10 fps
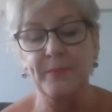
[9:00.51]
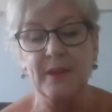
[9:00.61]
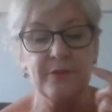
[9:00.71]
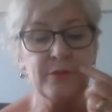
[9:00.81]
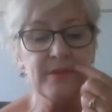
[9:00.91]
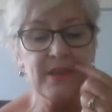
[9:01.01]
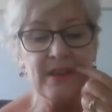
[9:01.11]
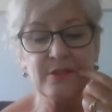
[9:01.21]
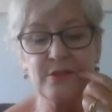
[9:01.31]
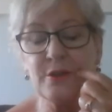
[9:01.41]
If you
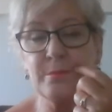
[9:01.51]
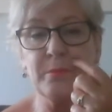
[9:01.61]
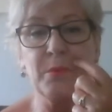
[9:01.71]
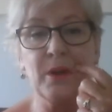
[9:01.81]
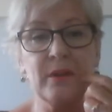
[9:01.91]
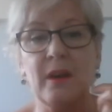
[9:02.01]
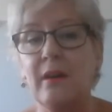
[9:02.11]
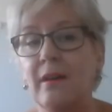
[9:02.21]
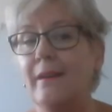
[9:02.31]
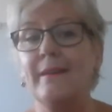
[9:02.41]
never open one,
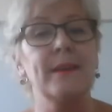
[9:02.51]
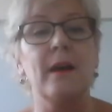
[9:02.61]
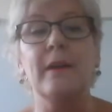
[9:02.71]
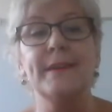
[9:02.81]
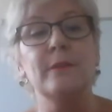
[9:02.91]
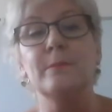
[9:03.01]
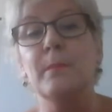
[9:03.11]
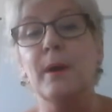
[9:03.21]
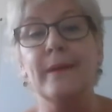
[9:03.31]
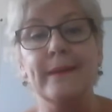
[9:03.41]
I don't
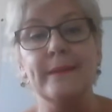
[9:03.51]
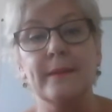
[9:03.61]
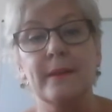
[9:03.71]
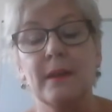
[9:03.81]
mind.